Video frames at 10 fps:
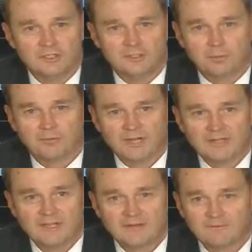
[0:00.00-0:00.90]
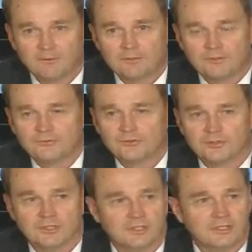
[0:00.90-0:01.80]
to provide that focus
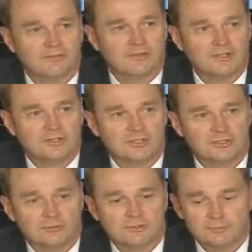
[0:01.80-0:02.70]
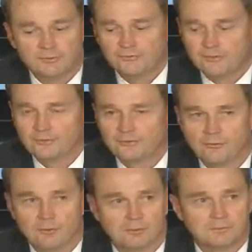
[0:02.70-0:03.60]
and get the agenda which moves things forward.